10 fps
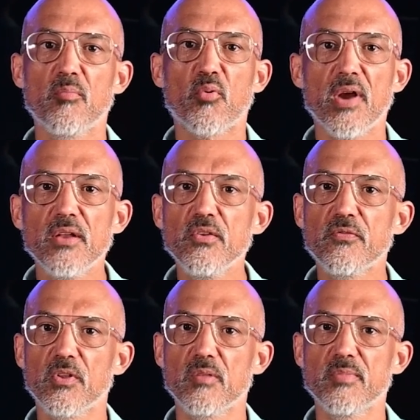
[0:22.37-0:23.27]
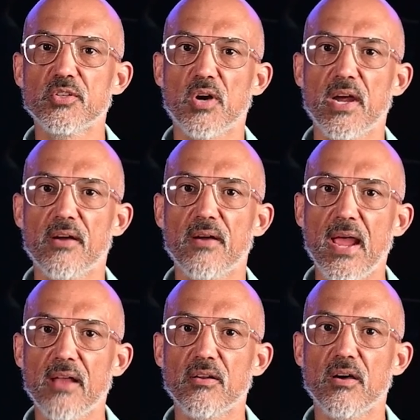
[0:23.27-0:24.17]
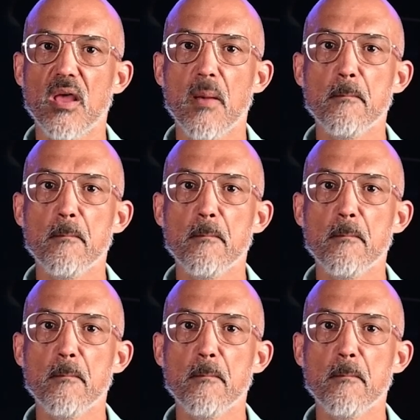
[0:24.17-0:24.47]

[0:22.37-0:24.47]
a brand new filament dryer add-on